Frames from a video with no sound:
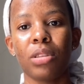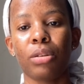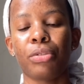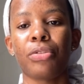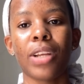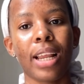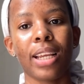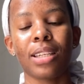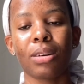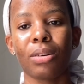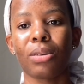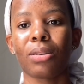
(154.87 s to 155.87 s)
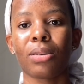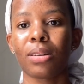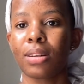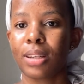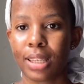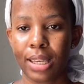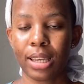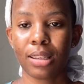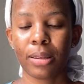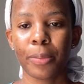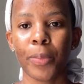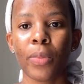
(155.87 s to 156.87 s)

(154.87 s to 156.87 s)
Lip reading: to fill it or just.